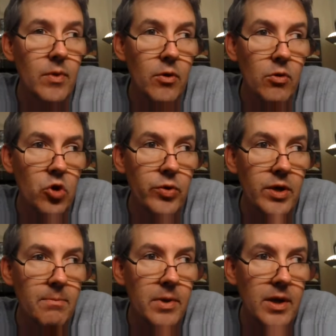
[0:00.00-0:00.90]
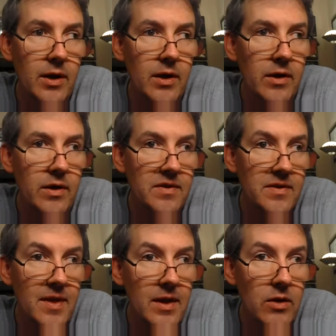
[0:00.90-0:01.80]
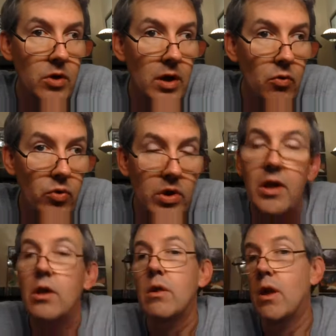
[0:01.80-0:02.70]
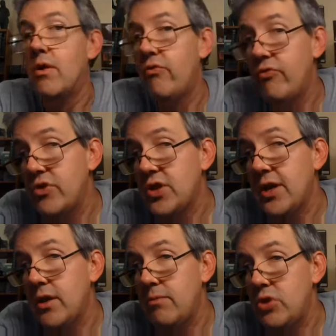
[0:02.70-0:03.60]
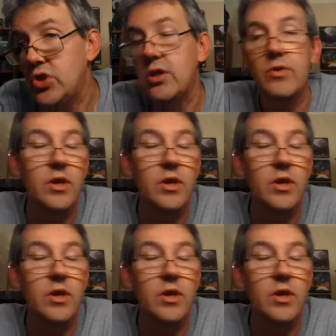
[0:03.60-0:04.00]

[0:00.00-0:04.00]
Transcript: They're doing it because they really love the style of music.